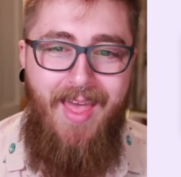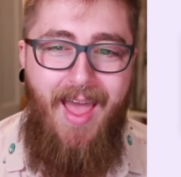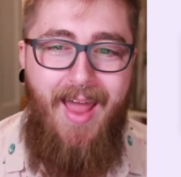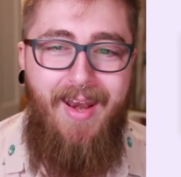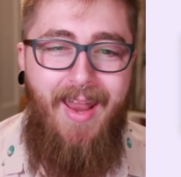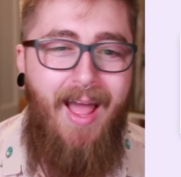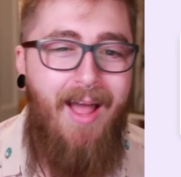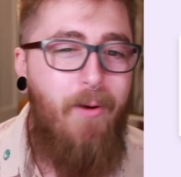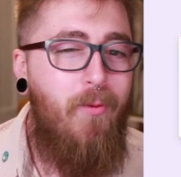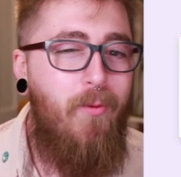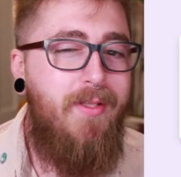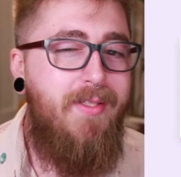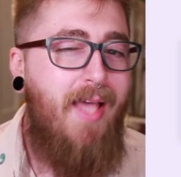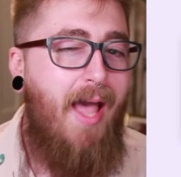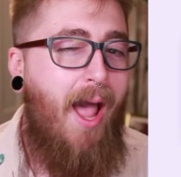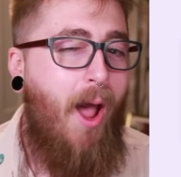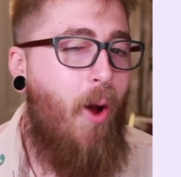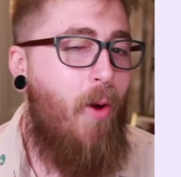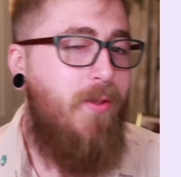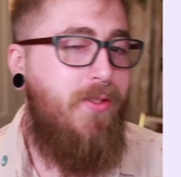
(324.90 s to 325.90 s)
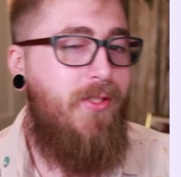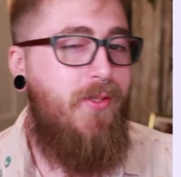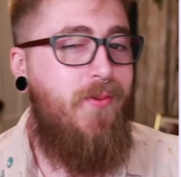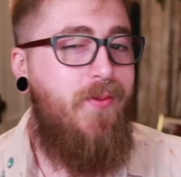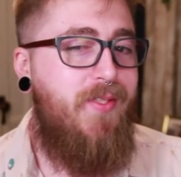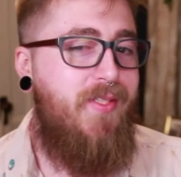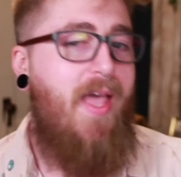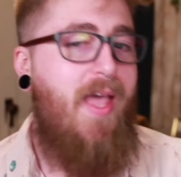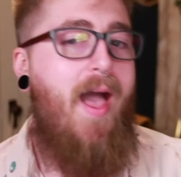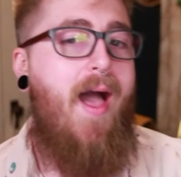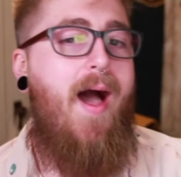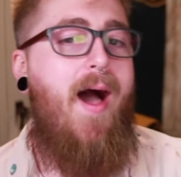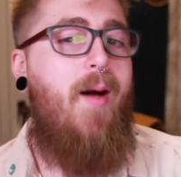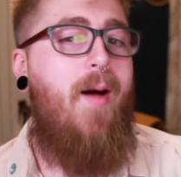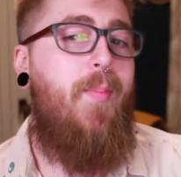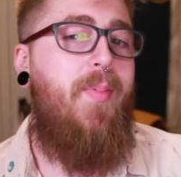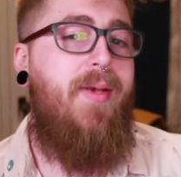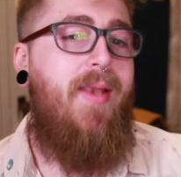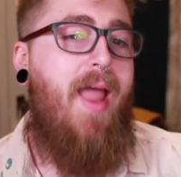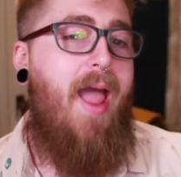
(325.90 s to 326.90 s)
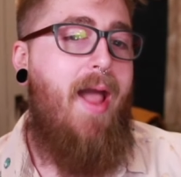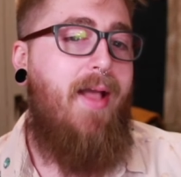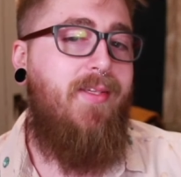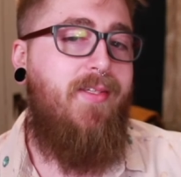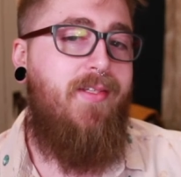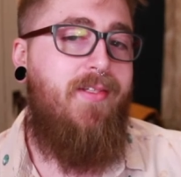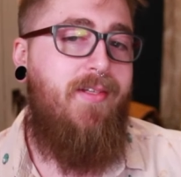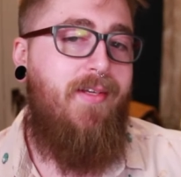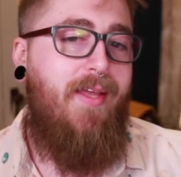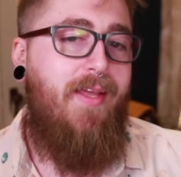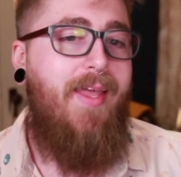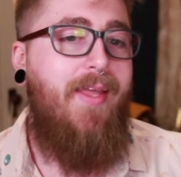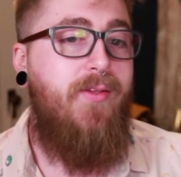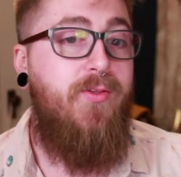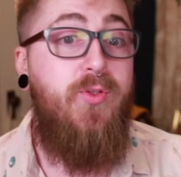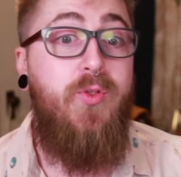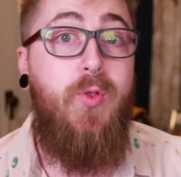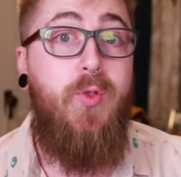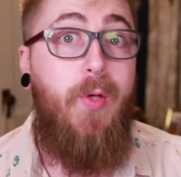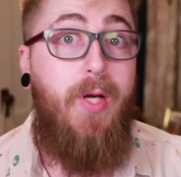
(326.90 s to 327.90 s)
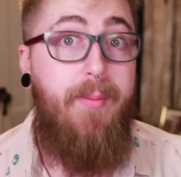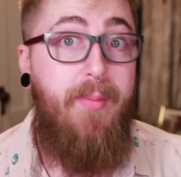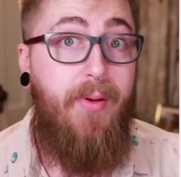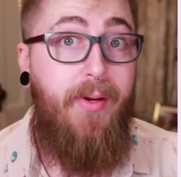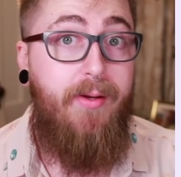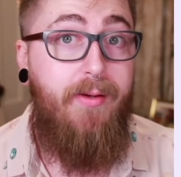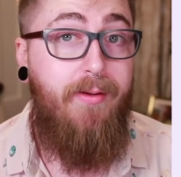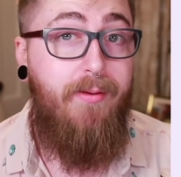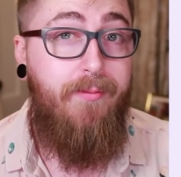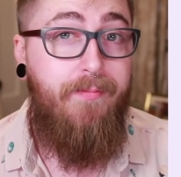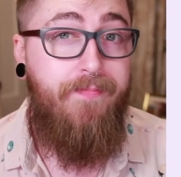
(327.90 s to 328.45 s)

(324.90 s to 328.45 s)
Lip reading: and that was how to set up Next in Storybook.